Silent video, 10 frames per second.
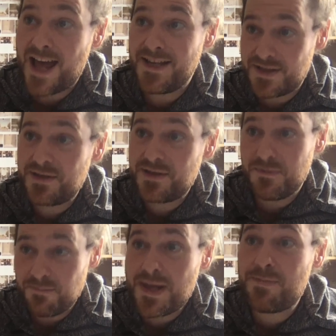as
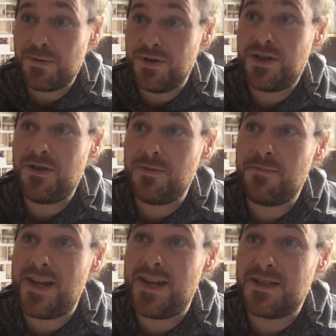people and
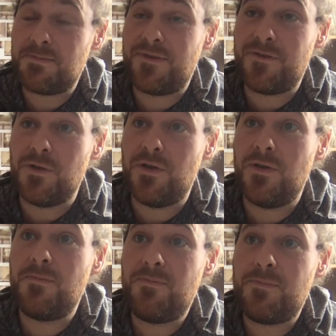human beings
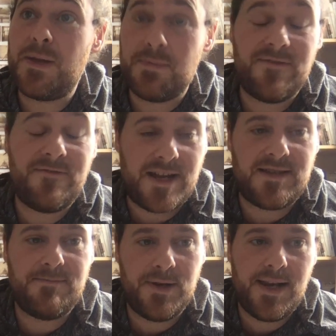before people
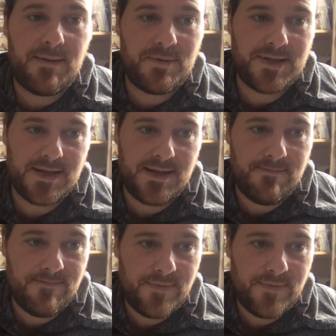affected by leprosy.